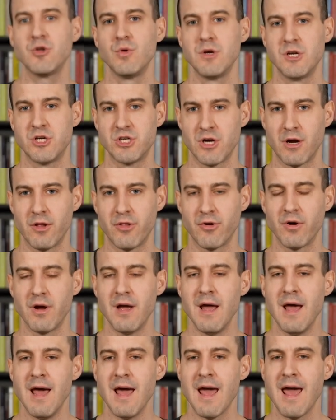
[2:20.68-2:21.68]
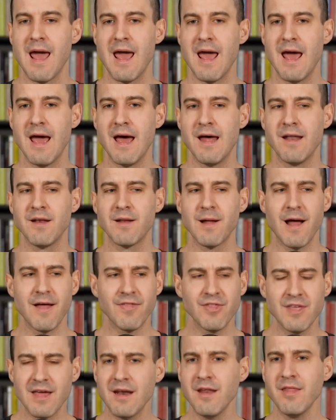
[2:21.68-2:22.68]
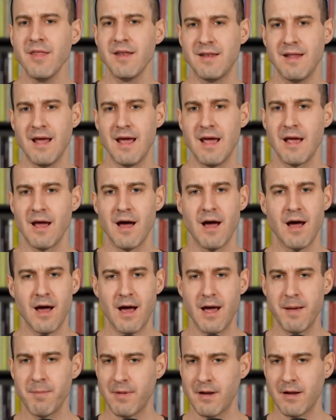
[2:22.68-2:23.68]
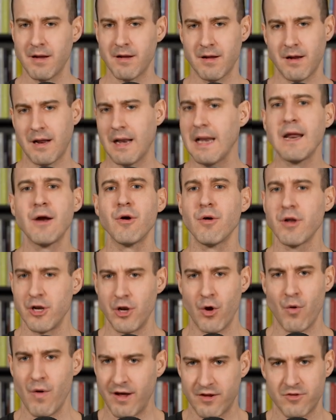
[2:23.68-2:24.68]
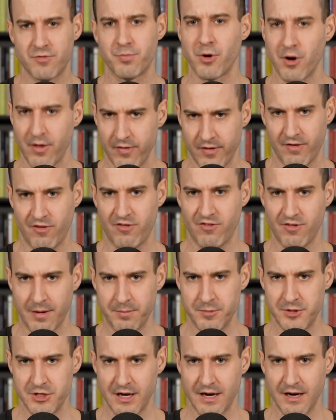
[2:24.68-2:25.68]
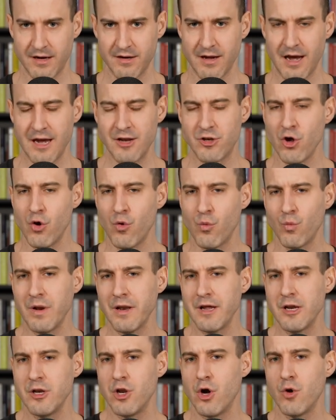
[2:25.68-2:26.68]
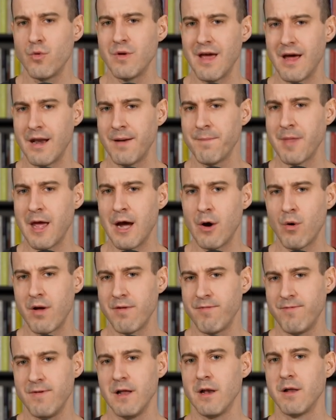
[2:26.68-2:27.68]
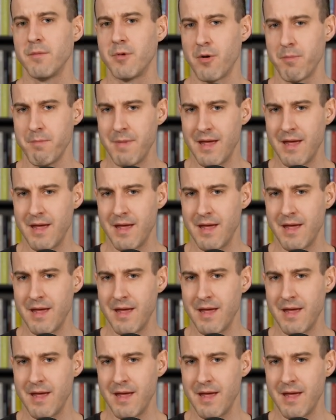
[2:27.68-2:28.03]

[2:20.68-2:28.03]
to each other. And at the end of the day, I'm clearly no expert on this subject. I don't really know yet how I feel about